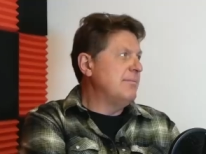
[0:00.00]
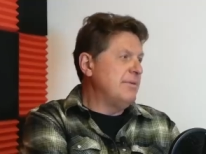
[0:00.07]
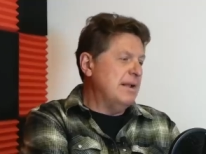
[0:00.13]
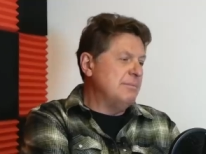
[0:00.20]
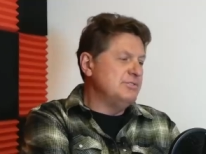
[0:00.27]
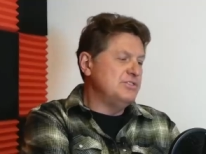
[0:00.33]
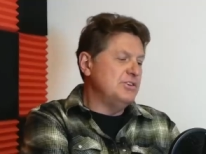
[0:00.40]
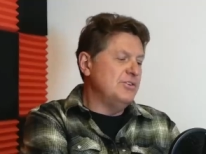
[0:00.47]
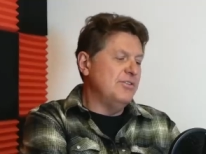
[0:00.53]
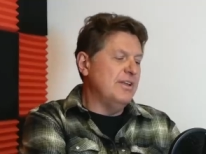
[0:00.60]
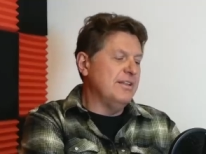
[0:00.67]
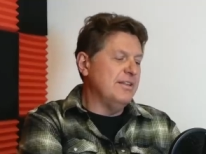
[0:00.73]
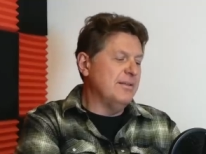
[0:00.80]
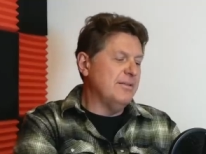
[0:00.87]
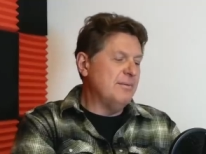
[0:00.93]
But, but, I'm sure
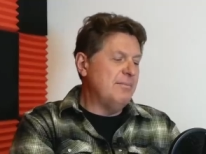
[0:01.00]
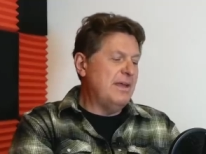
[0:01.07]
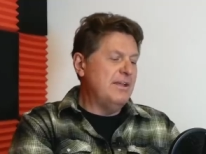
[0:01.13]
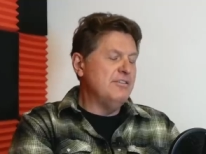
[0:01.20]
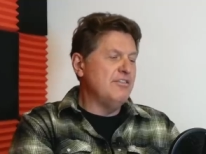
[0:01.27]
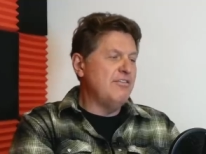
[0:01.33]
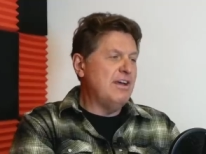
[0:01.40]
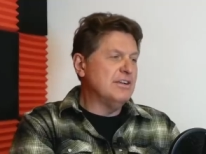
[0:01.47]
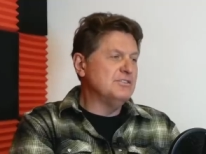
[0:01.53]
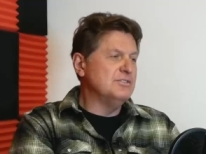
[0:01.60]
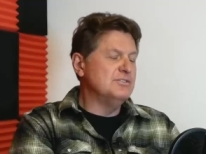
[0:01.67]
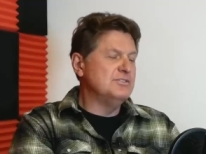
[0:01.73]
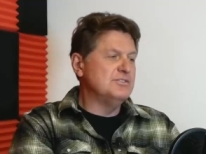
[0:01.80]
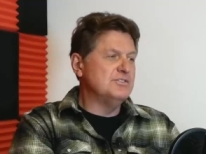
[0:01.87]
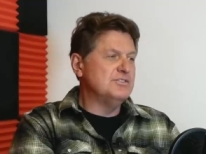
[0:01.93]
that, that the
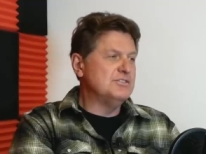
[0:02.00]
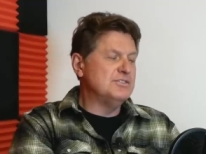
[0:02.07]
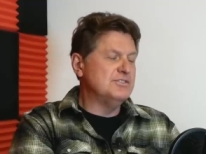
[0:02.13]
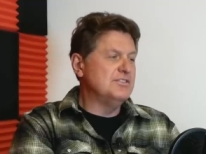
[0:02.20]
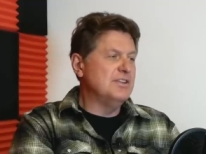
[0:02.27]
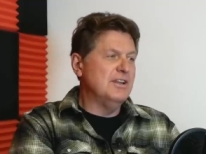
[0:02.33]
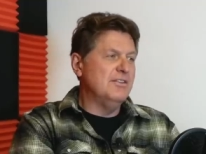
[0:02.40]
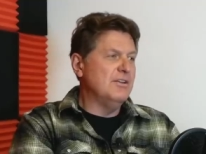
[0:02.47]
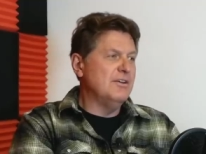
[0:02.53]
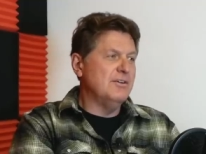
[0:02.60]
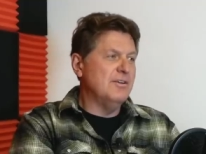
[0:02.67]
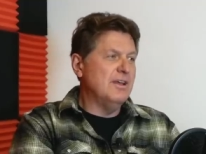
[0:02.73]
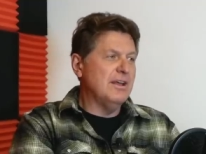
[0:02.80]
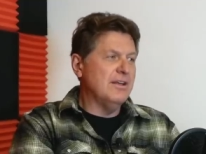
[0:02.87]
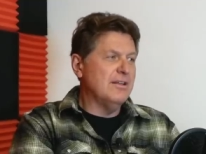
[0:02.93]
manufacturers are just sitting there
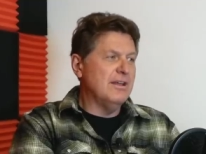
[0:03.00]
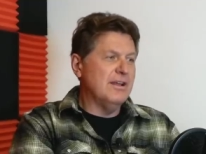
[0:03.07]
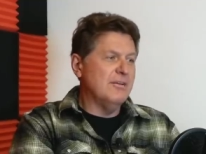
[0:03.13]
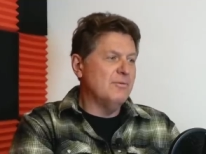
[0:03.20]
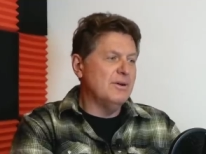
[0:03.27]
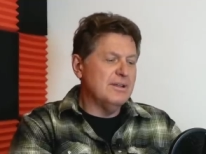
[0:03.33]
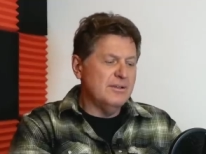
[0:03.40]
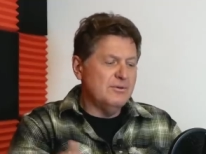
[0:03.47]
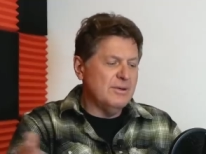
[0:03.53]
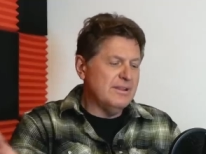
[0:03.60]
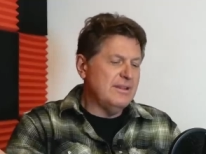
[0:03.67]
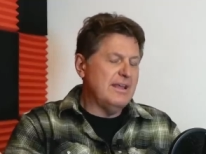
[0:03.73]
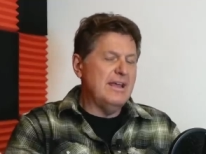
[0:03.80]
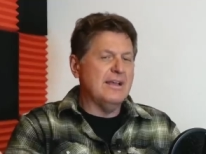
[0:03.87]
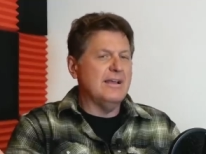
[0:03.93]
like like what what
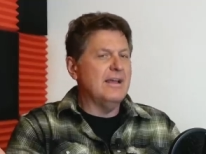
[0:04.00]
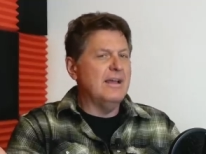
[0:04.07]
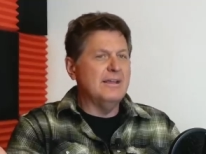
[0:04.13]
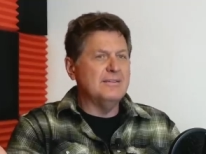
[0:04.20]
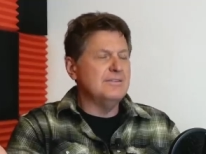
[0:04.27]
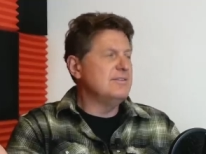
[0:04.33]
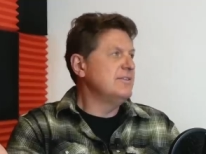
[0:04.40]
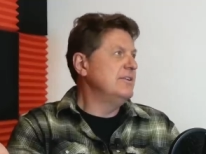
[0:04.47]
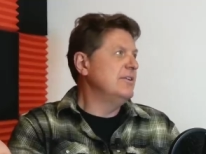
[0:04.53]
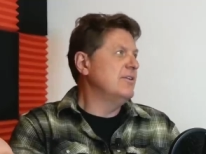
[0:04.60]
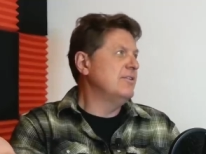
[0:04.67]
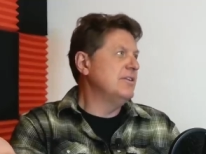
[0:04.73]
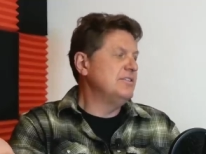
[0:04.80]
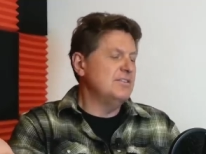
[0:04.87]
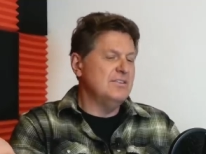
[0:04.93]
the heck, guys? You
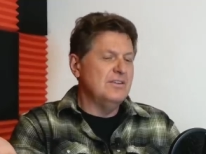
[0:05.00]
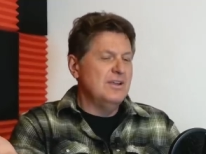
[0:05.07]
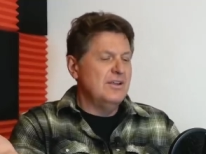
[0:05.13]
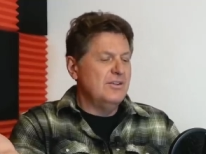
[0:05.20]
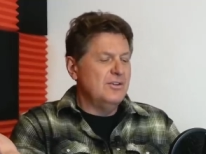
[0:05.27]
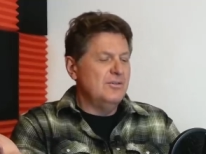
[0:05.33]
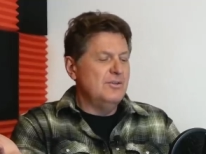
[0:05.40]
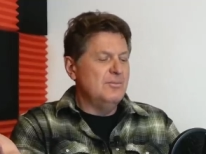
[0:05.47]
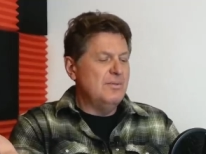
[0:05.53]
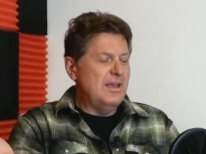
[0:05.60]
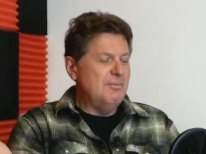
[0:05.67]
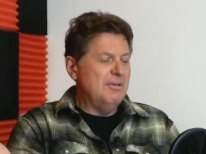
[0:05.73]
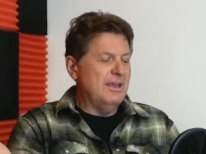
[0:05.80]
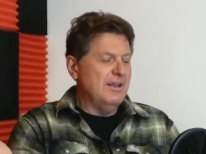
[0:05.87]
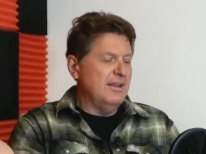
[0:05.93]
know, this is you, you
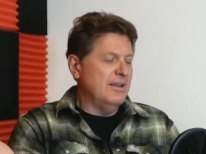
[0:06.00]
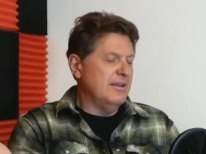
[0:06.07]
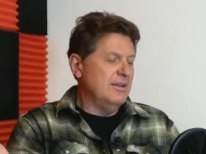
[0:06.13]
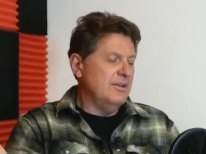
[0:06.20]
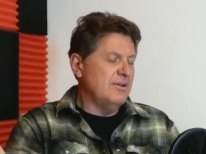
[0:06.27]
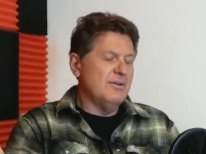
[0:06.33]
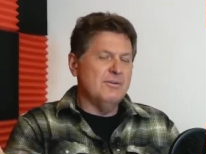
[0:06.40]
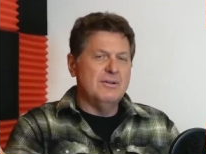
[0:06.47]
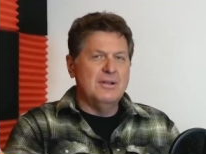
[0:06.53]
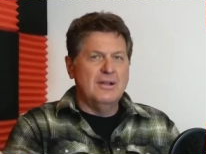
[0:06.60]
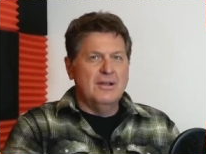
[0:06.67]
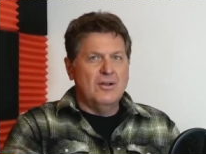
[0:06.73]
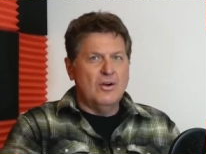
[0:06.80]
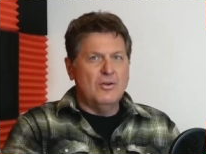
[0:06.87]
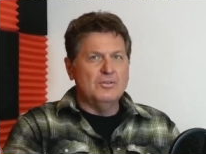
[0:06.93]
may be getting you know
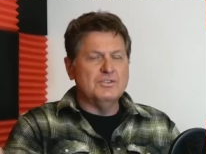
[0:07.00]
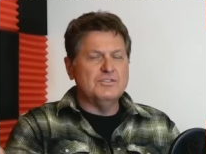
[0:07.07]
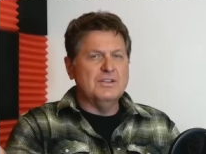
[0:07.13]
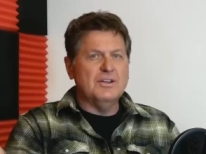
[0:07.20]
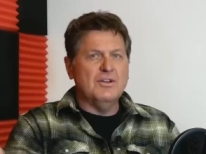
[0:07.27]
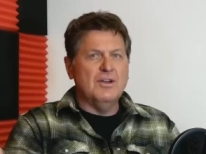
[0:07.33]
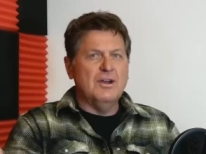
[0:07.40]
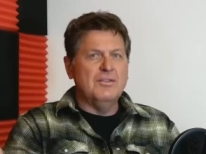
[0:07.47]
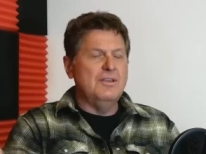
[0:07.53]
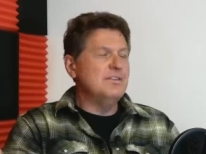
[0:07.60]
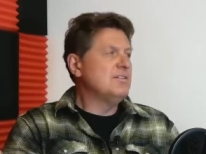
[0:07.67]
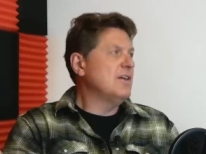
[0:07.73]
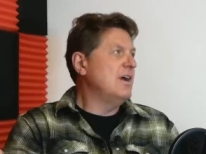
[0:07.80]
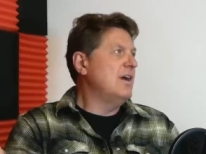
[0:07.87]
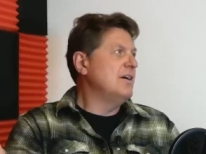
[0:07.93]
over sticker on
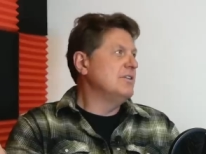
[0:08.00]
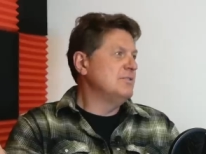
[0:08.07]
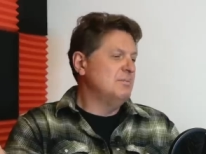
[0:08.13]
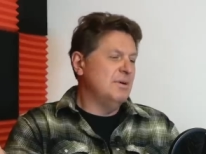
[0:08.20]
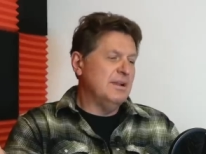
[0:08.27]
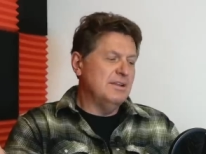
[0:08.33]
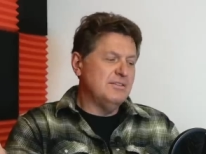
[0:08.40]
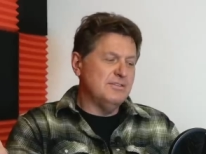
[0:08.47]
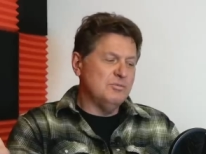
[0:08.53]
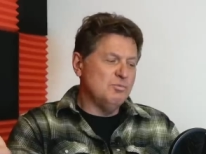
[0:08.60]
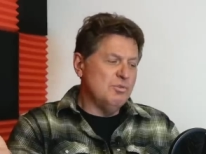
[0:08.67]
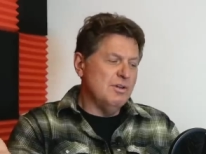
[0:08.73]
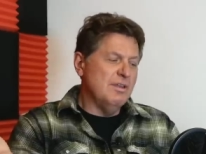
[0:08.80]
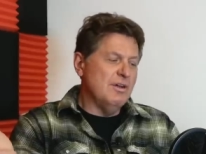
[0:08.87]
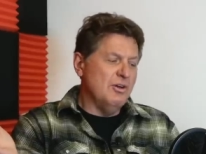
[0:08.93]
these cars, but it's
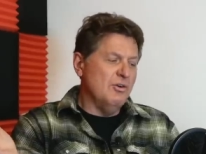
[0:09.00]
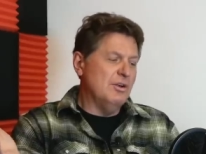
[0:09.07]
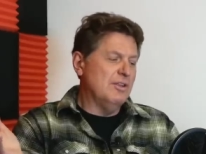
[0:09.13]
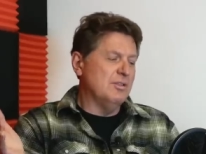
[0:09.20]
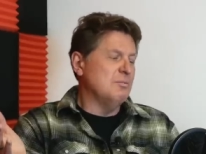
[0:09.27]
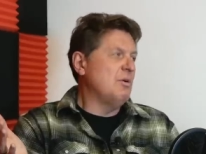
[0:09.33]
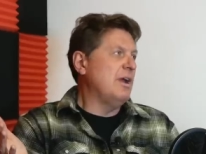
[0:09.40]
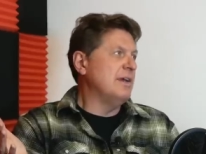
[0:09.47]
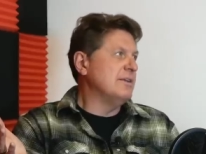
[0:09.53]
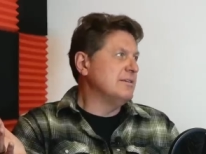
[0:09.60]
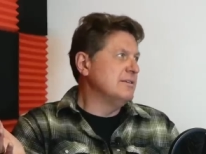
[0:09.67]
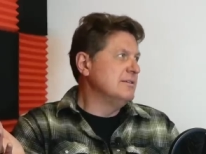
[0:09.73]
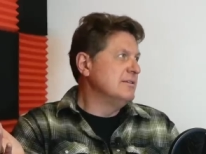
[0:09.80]
really hurting the brand